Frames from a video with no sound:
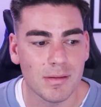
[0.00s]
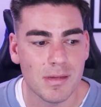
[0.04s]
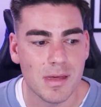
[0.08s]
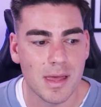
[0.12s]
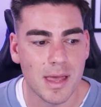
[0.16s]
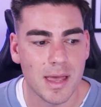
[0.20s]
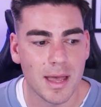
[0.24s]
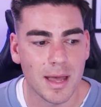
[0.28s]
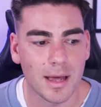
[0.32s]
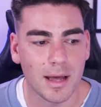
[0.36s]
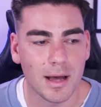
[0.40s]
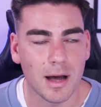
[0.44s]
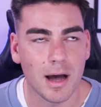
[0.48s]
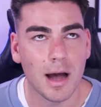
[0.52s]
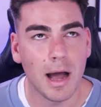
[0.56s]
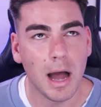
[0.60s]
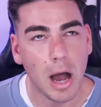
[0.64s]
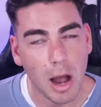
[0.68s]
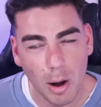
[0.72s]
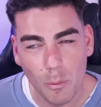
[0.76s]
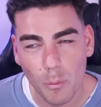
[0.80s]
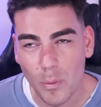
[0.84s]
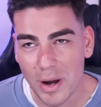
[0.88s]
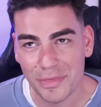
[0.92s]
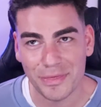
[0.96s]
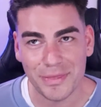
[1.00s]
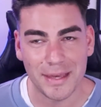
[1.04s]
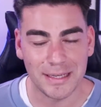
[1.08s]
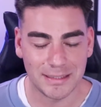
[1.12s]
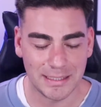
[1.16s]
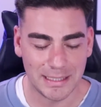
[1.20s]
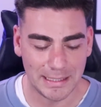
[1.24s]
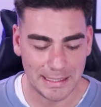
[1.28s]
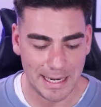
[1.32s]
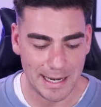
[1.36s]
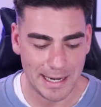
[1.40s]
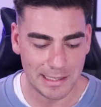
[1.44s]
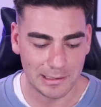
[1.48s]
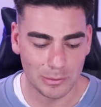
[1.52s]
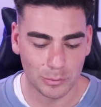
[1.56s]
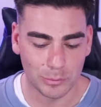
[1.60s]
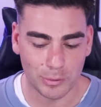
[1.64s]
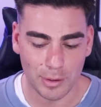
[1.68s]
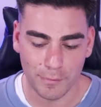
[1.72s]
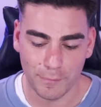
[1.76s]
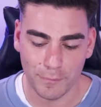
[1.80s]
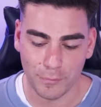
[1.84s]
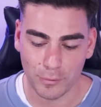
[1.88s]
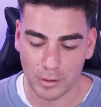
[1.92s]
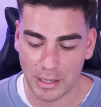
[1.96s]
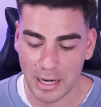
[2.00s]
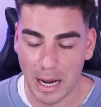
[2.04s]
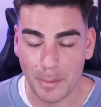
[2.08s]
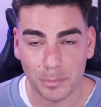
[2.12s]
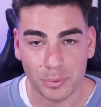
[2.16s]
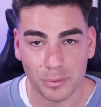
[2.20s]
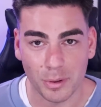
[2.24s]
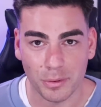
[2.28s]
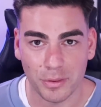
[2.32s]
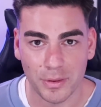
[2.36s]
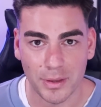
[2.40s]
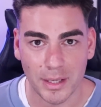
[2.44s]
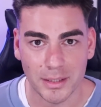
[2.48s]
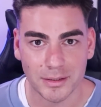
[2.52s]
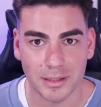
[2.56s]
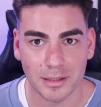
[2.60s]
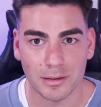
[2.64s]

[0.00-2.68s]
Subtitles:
I went there today looking for a couple of things.